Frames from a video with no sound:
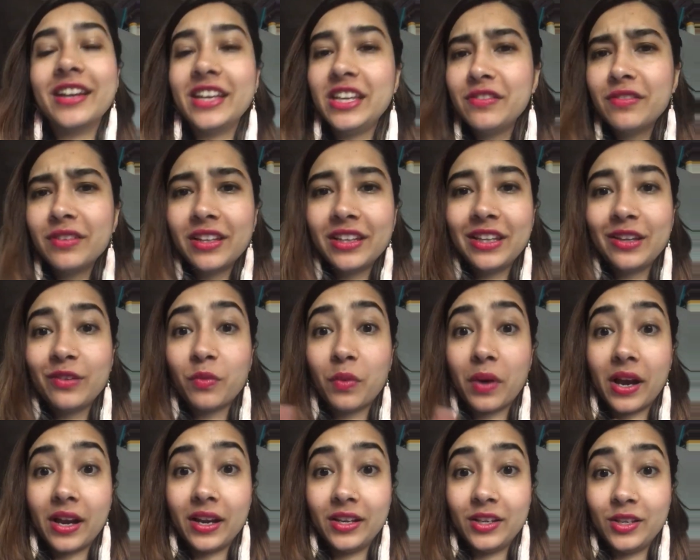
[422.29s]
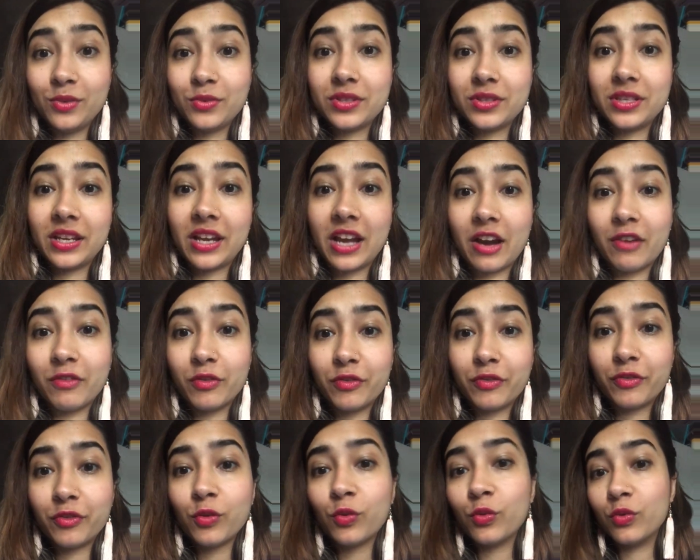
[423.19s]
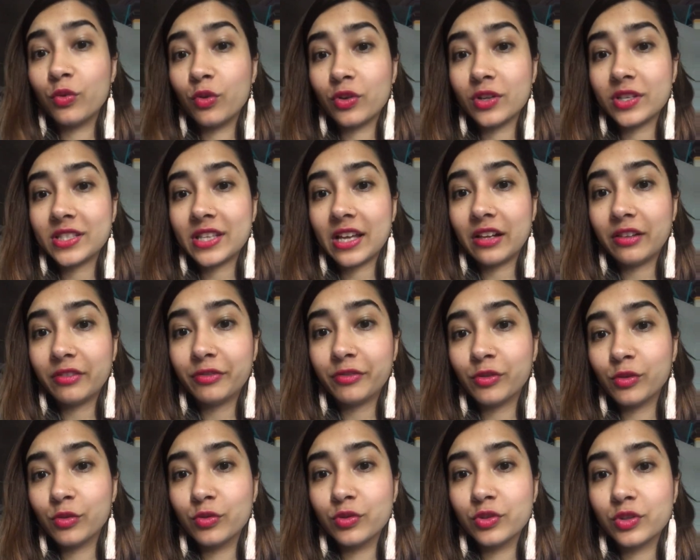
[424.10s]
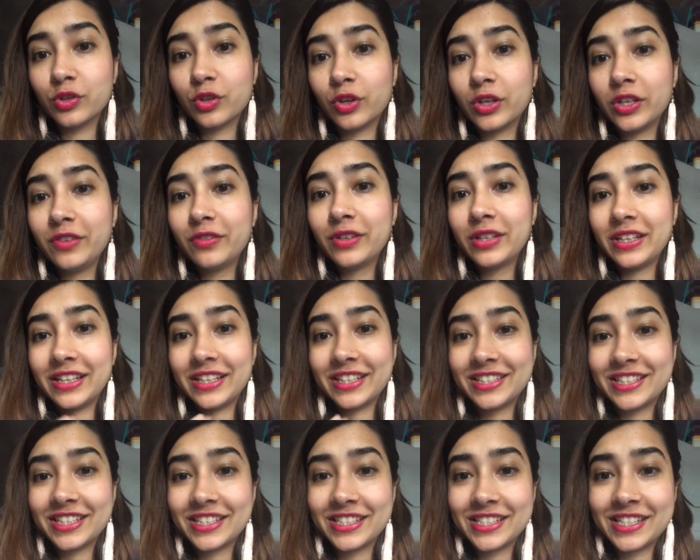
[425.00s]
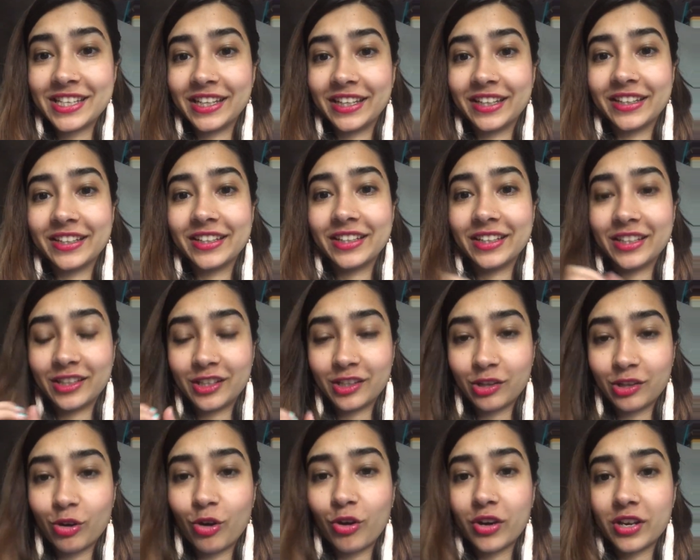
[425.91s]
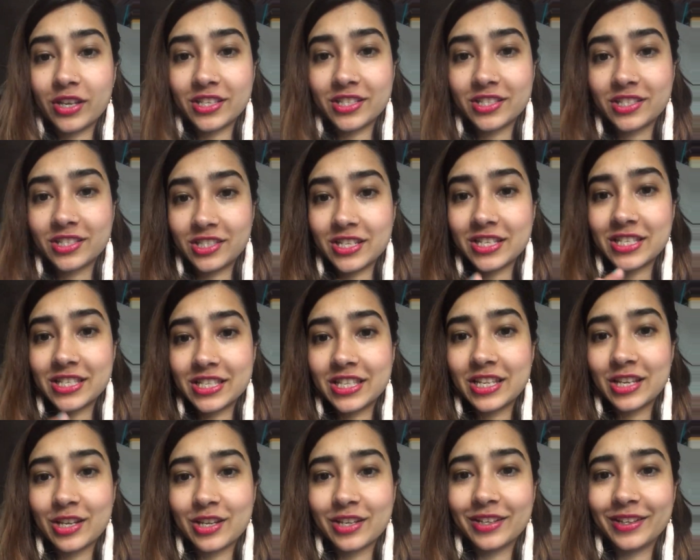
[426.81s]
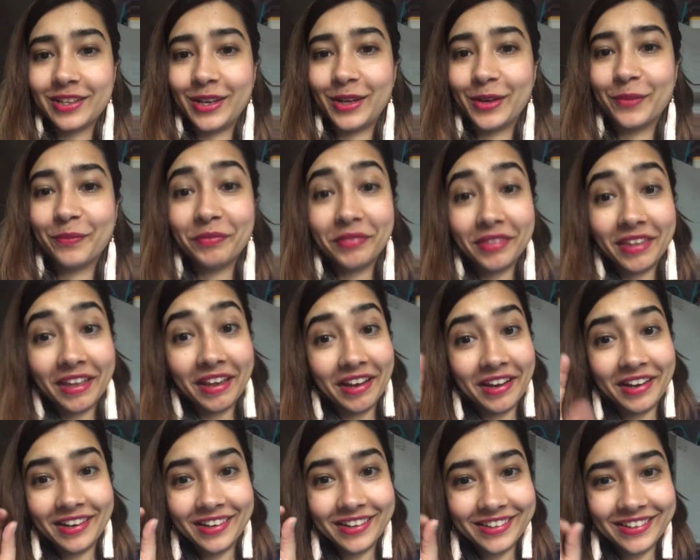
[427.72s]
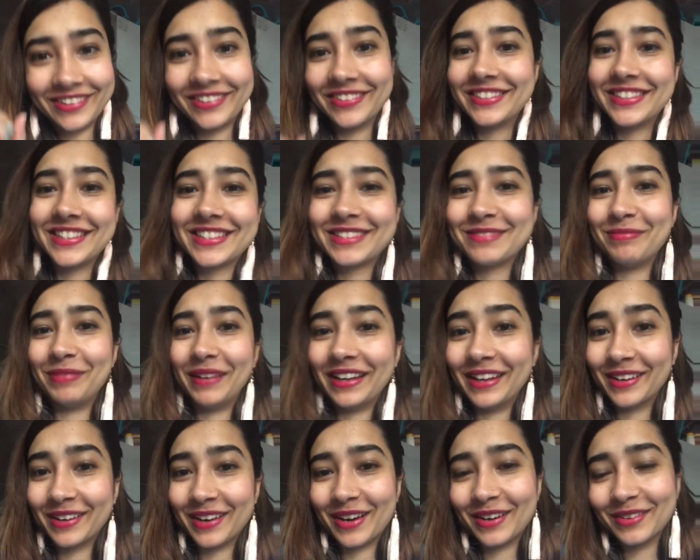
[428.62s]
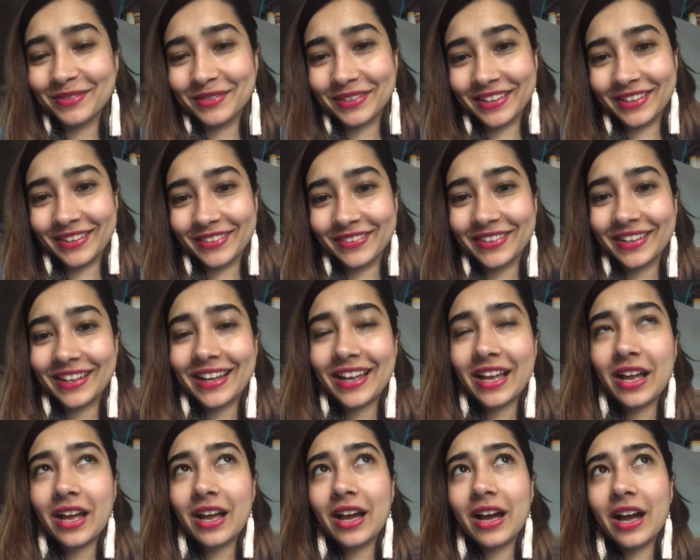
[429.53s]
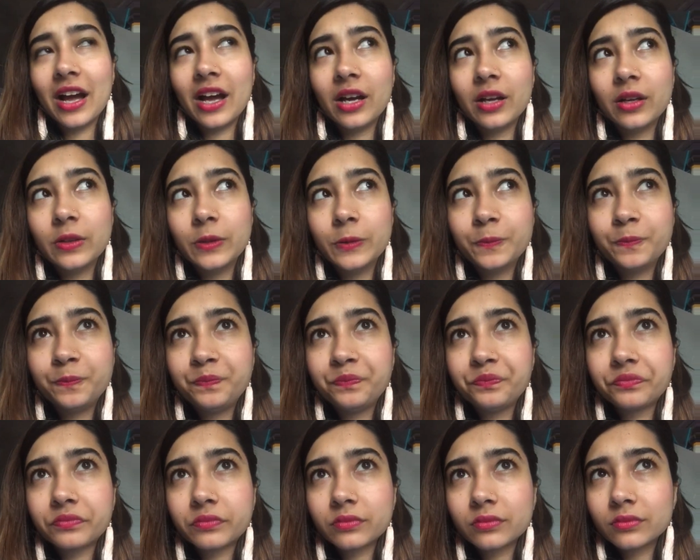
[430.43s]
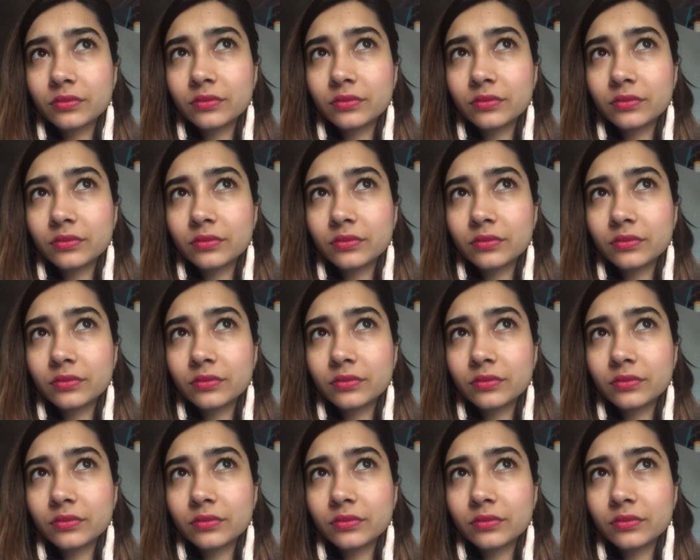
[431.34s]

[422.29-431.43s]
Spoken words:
Even I think while using our phone or cell phones, or even sitting, the thought is just, there to just play around with you. Um,